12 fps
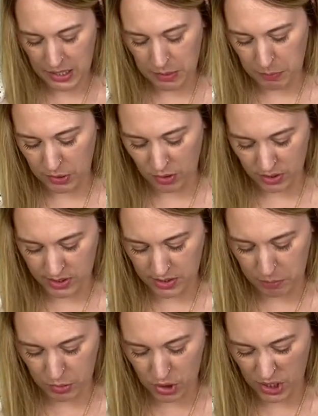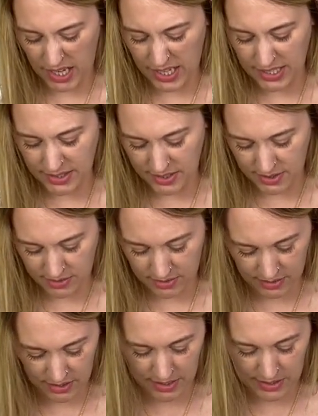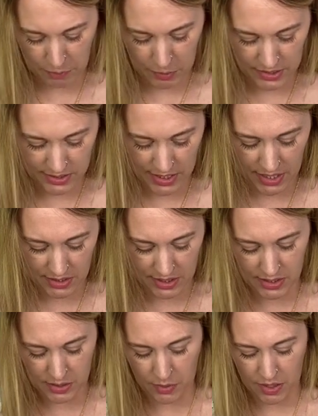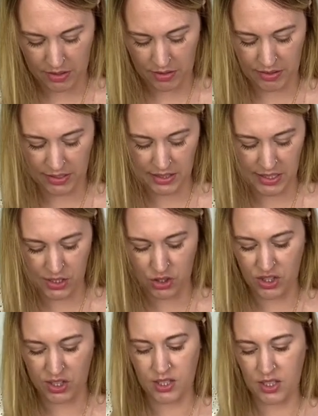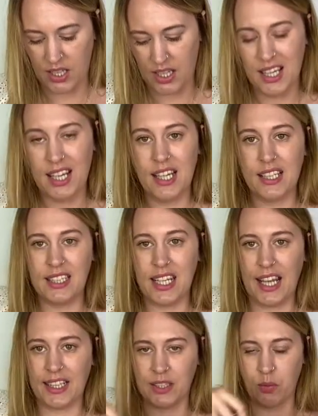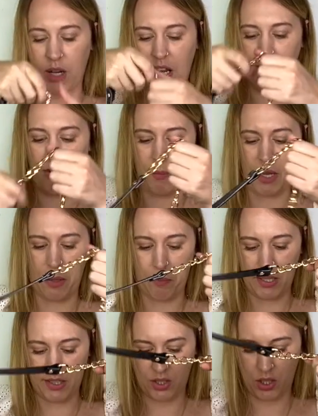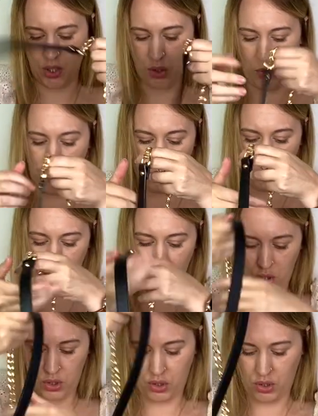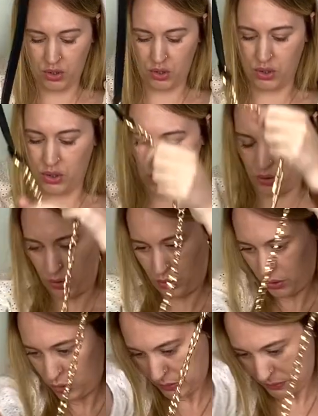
because the pochette is a bit dainty as well, and I think this just takes away from it a bit too much. So